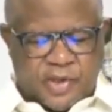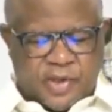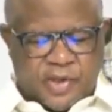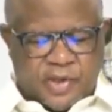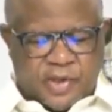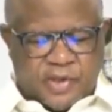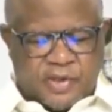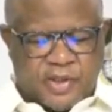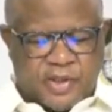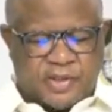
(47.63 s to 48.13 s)

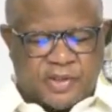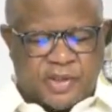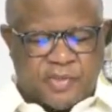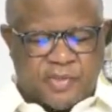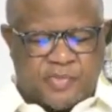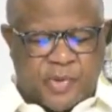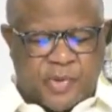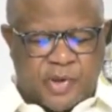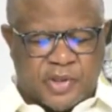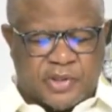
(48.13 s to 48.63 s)
This
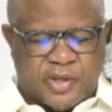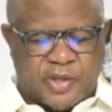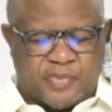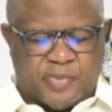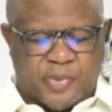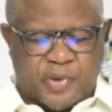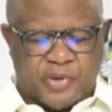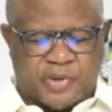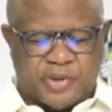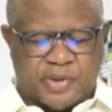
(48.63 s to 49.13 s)
important
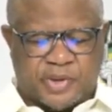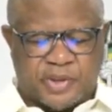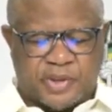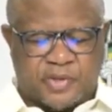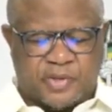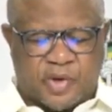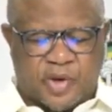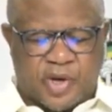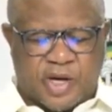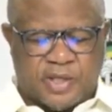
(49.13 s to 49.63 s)
position
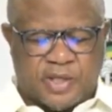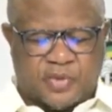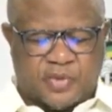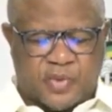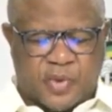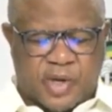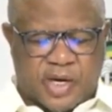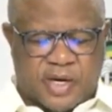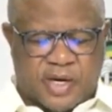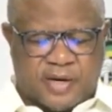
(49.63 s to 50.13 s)
augurs
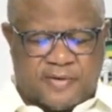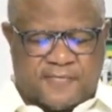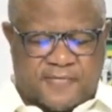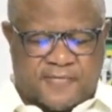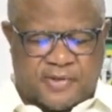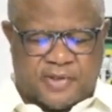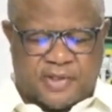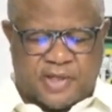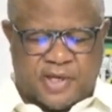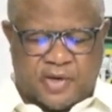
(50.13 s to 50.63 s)
well for
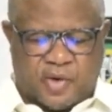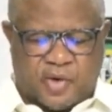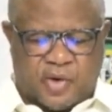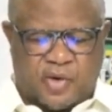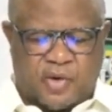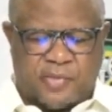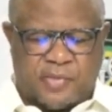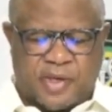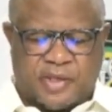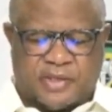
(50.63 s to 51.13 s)
the
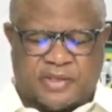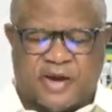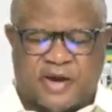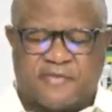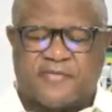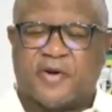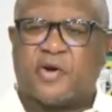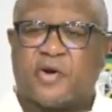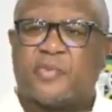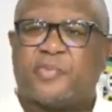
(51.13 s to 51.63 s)
economic
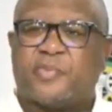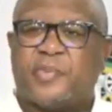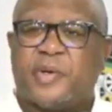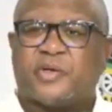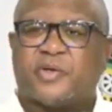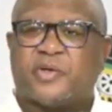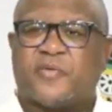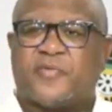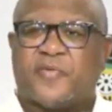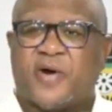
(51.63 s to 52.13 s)

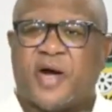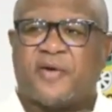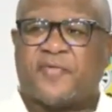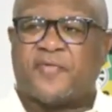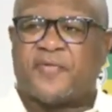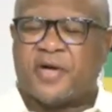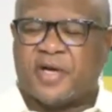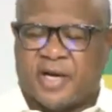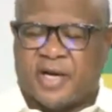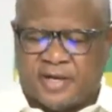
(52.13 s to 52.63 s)
development of
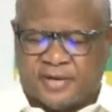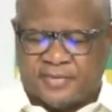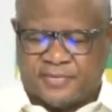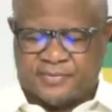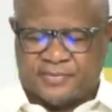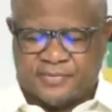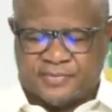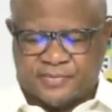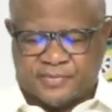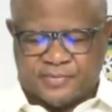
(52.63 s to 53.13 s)
Africa,
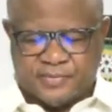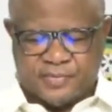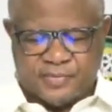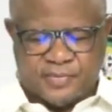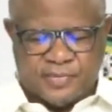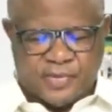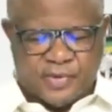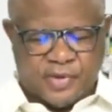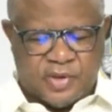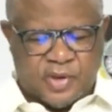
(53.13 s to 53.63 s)

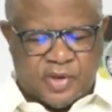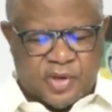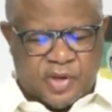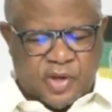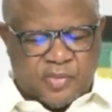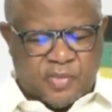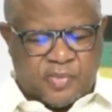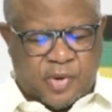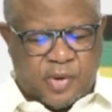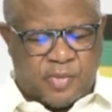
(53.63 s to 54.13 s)

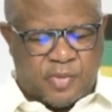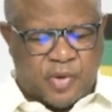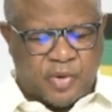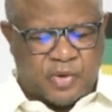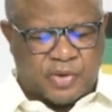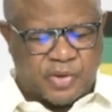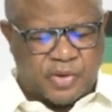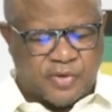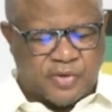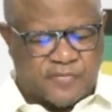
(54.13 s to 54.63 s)

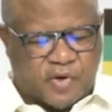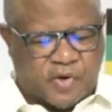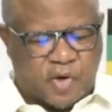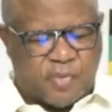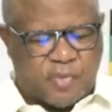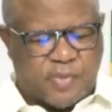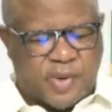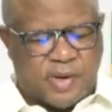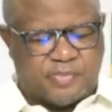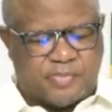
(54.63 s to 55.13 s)
promotion of
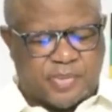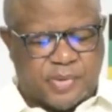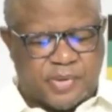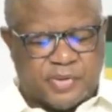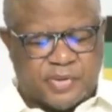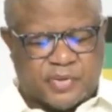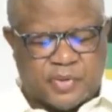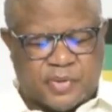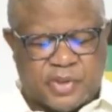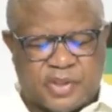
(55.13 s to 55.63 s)
global peace,
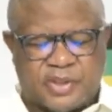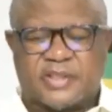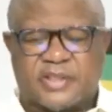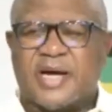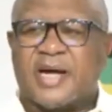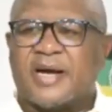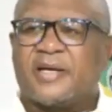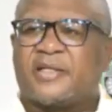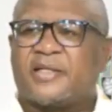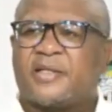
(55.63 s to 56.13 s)

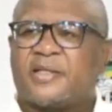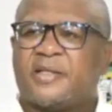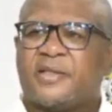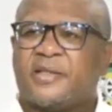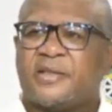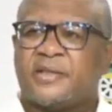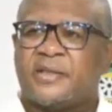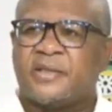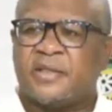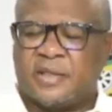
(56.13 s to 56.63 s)
solidarity,
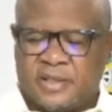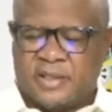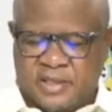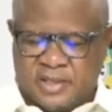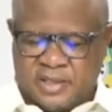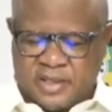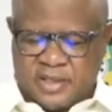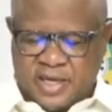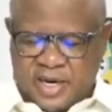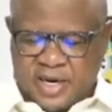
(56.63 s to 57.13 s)

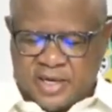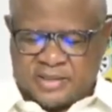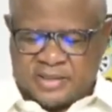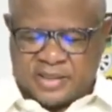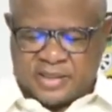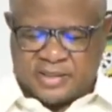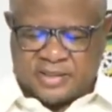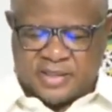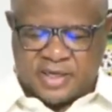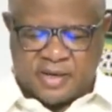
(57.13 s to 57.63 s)
and
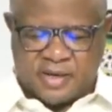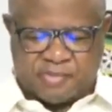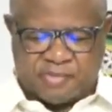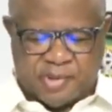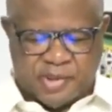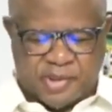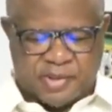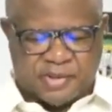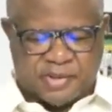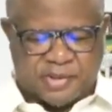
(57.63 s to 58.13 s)

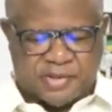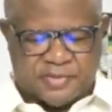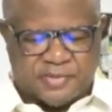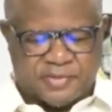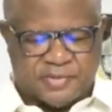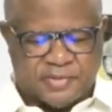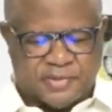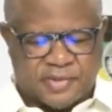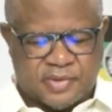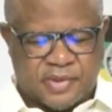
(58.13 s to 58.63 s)
sustainability,
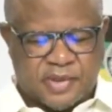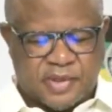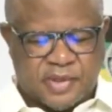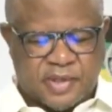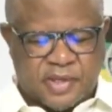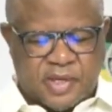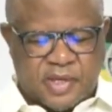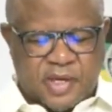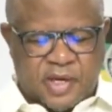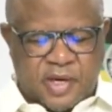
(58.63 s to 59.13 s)

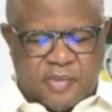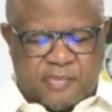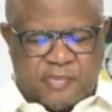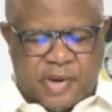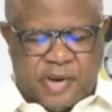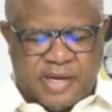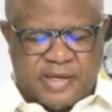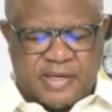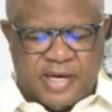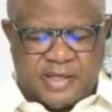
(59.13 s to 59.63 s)

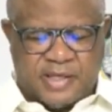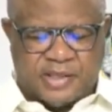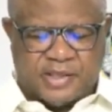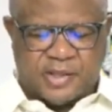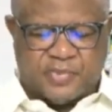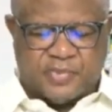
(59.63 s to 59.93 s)
partnerships